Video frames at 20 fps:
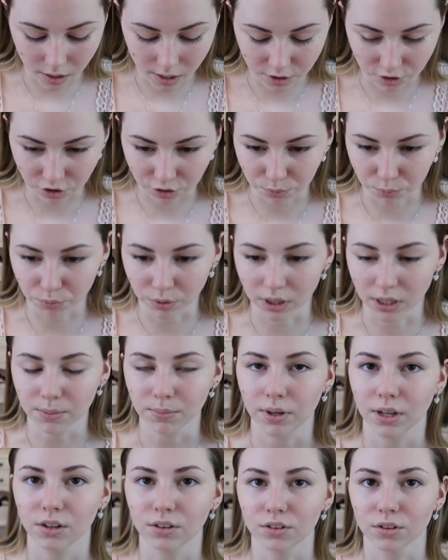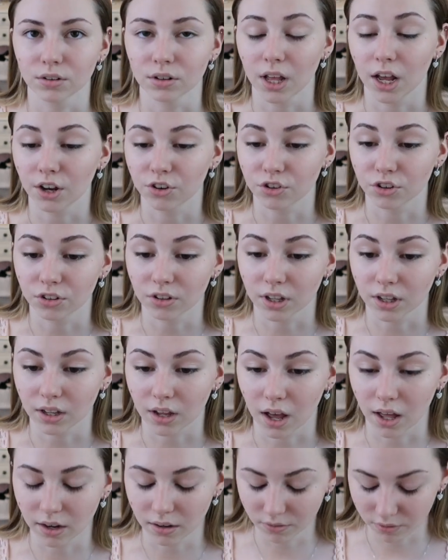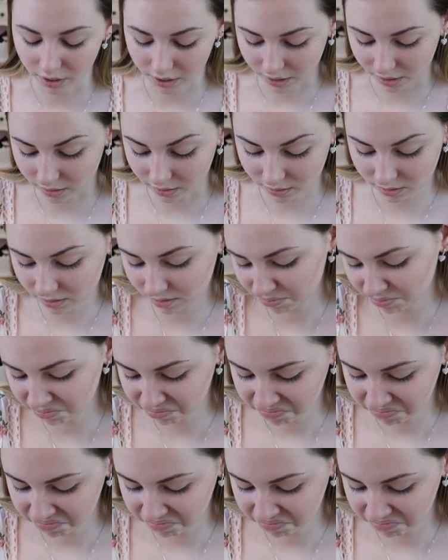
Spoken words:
and it just really makes your lashes like kind of, I guess,